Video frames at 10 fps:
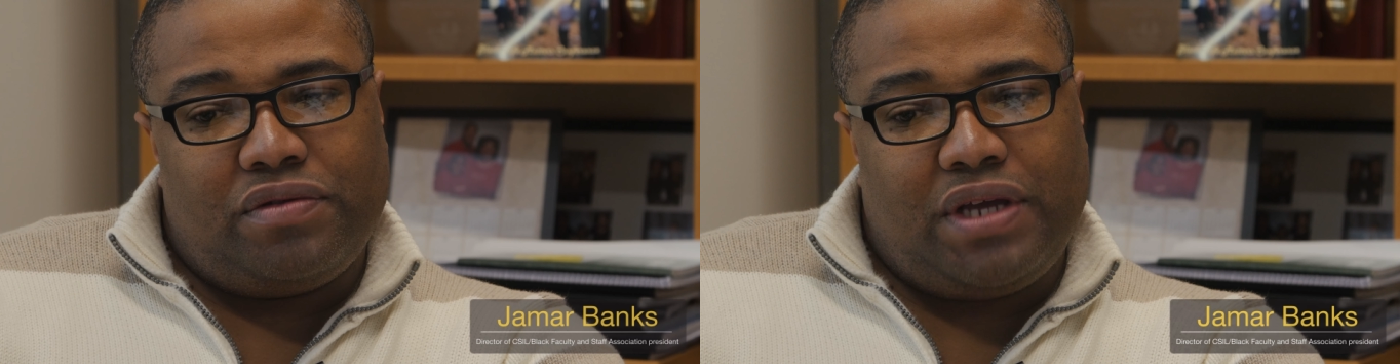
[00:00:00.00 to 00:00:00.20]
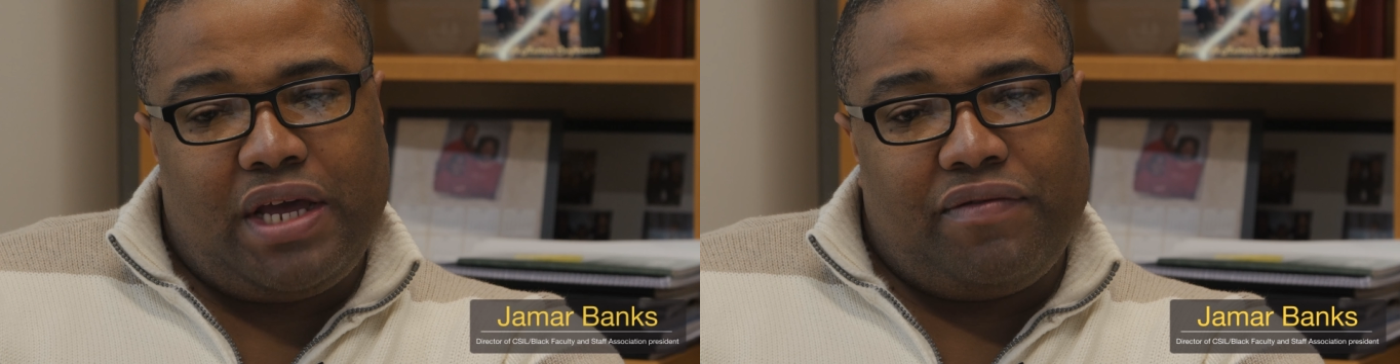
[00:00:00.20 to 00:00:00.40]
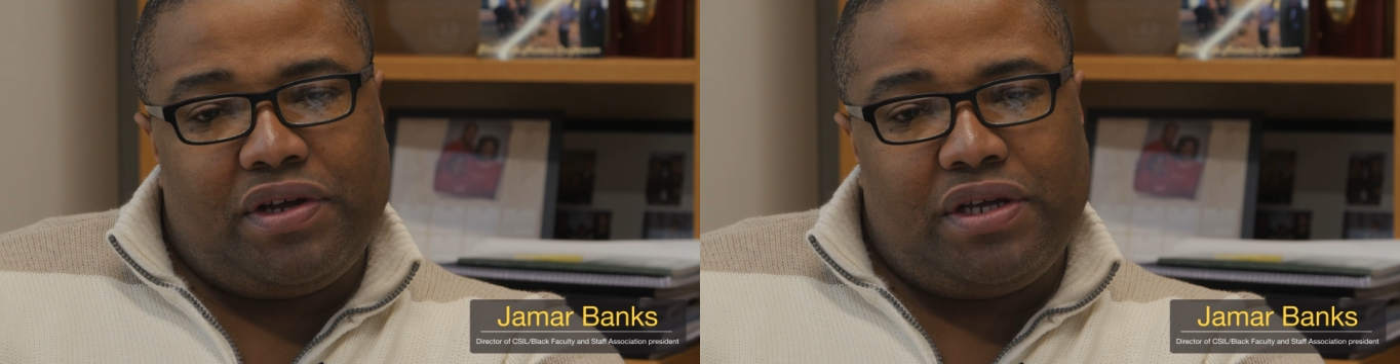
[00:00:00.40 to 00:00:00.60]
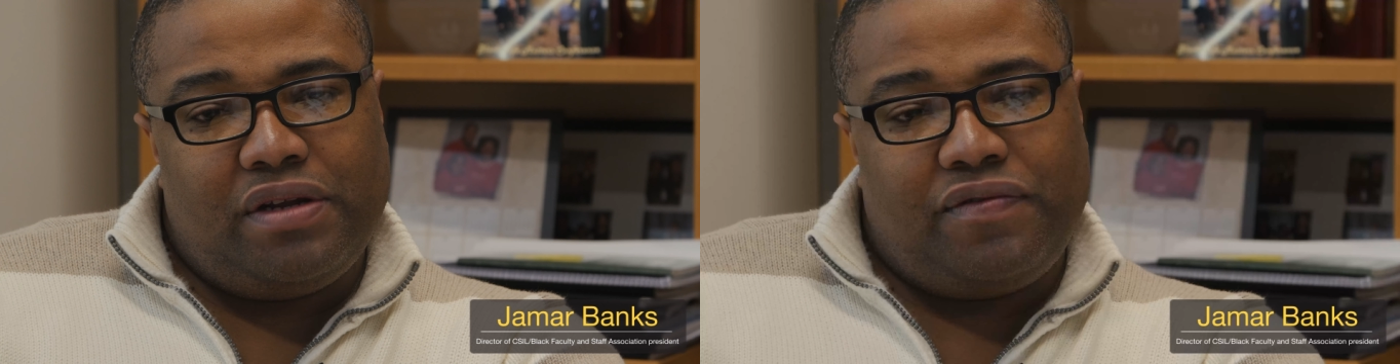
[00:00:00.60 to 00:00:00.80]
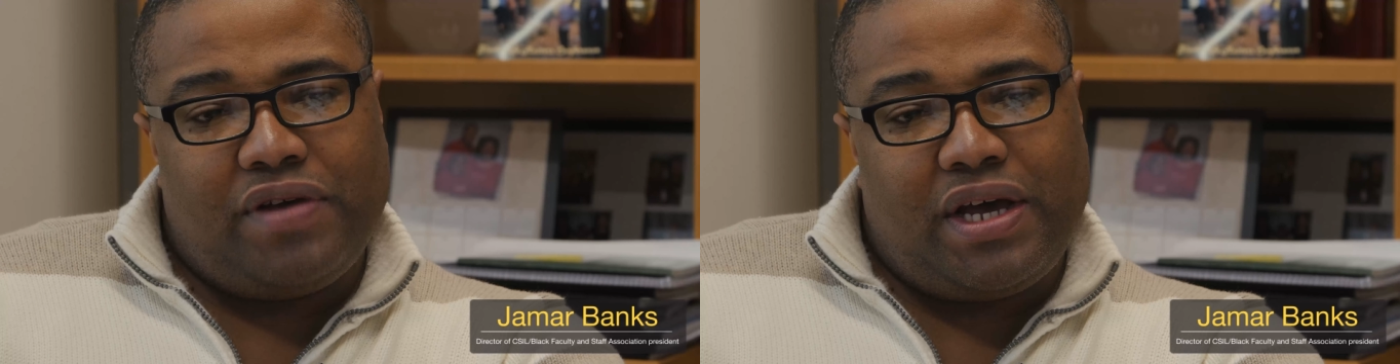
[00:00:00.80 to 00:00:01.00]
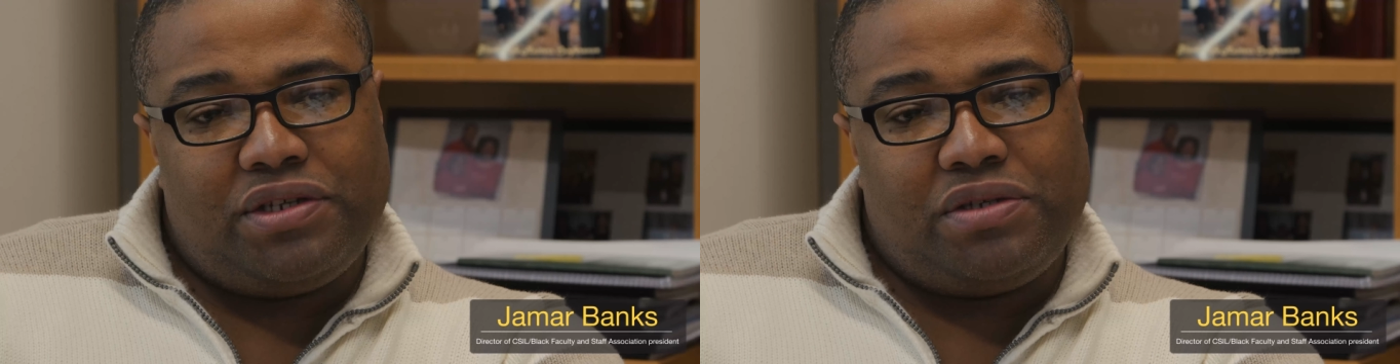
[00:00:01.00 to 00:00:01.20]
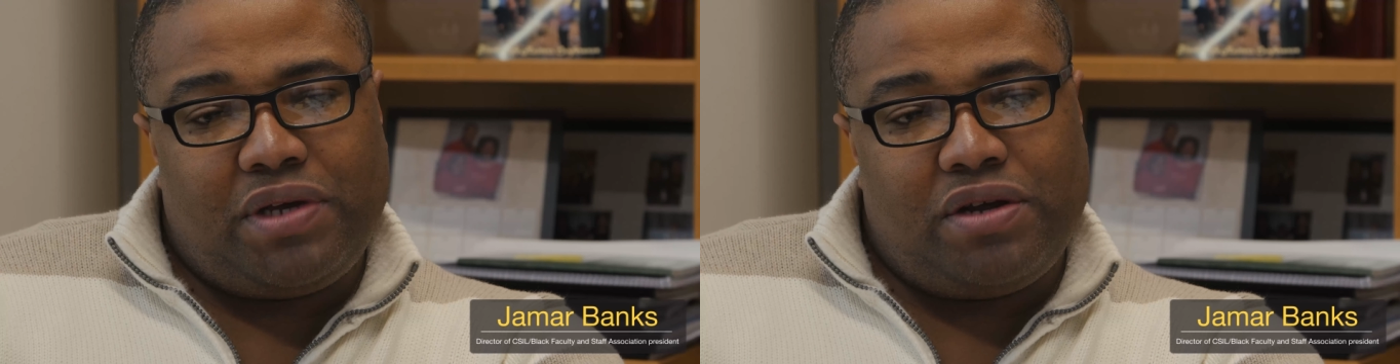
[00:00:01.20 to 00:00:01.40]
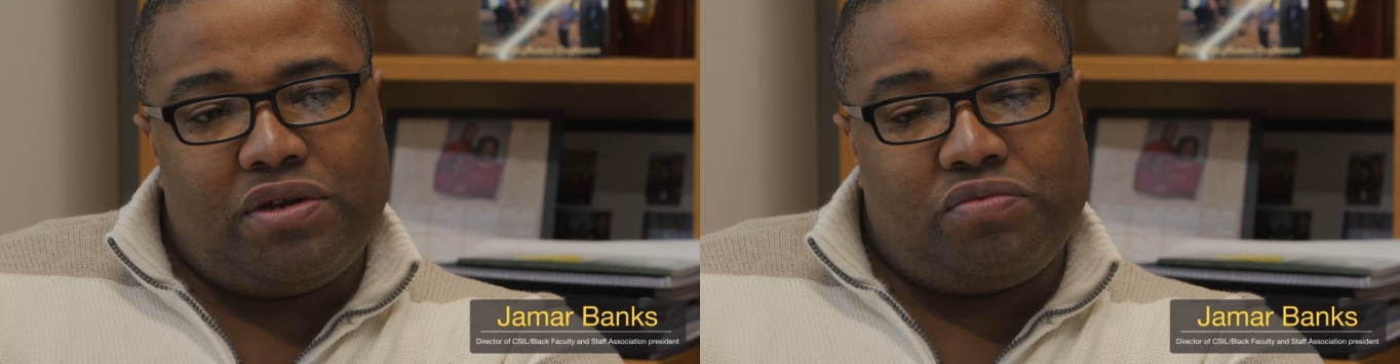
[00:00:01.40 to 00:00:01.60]
They have identified some
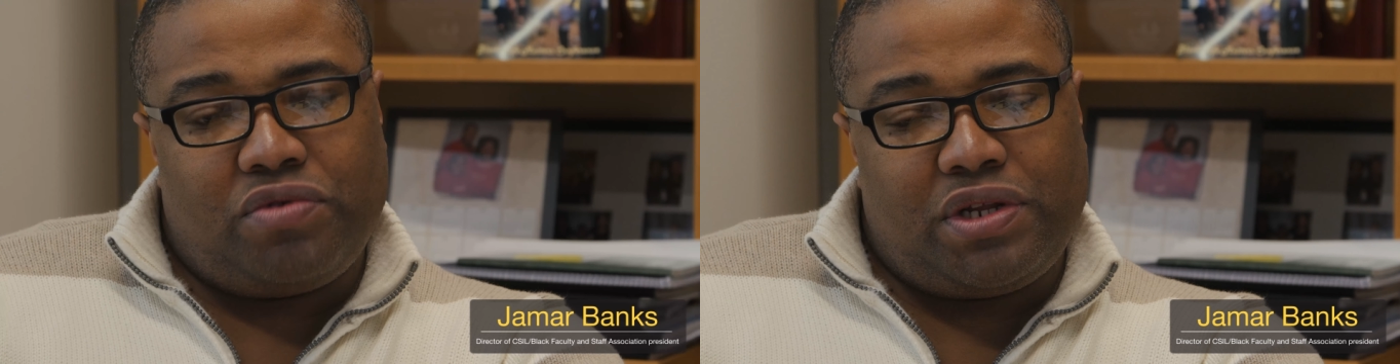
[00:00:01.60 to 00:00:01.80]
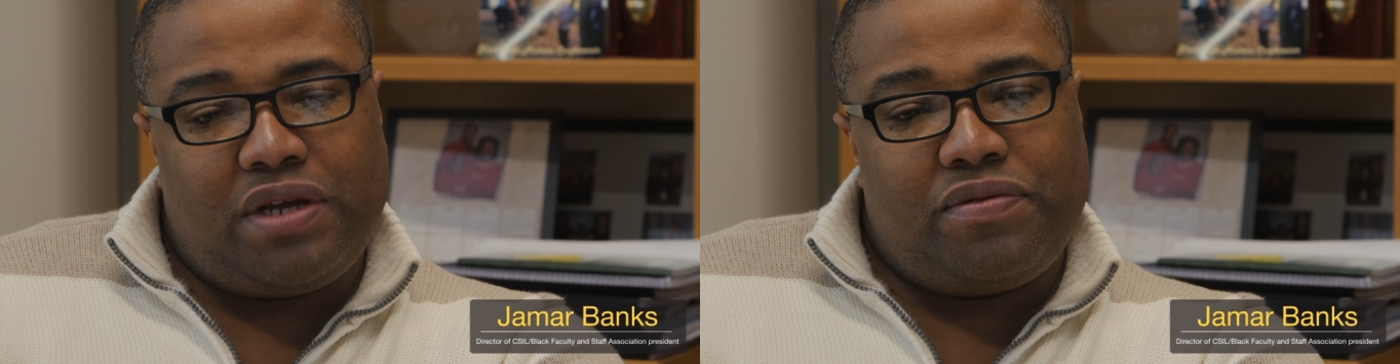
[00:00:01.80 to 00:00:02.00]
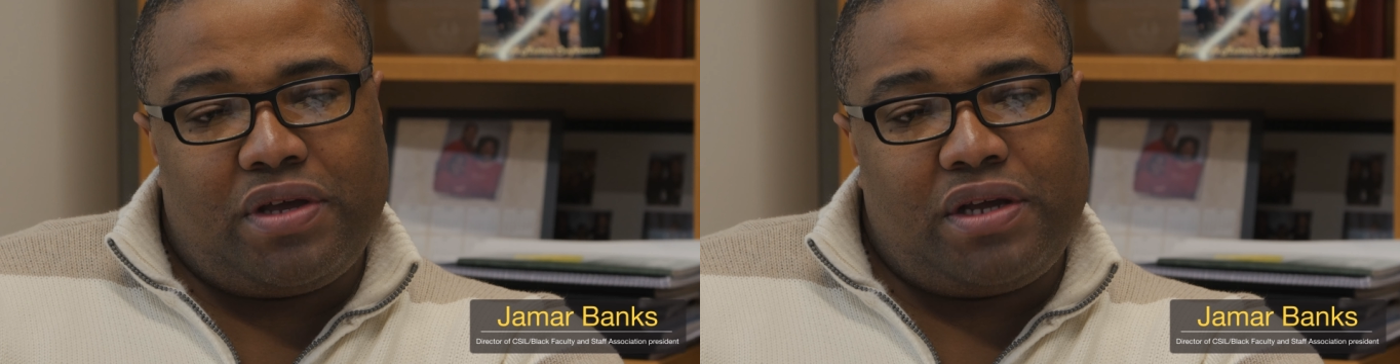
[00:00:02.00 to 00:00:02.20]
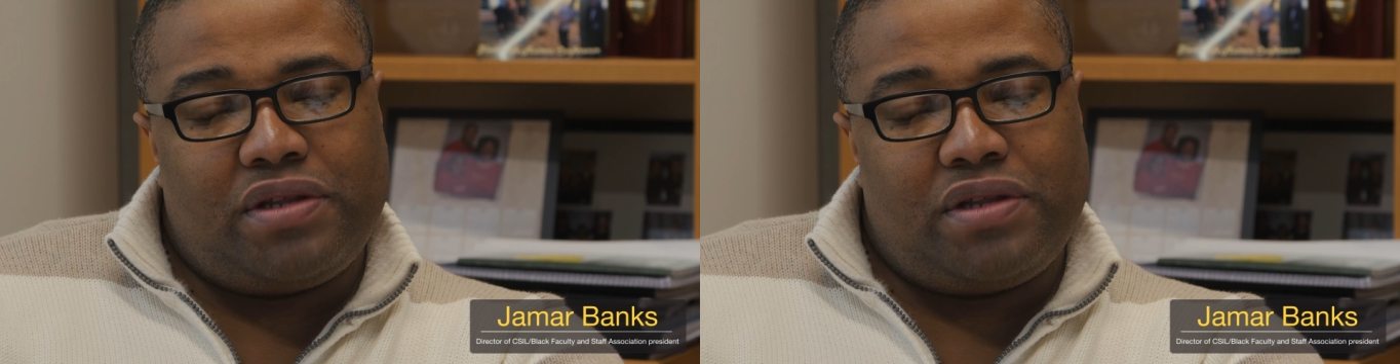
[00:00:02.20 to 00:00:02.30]
areas where they think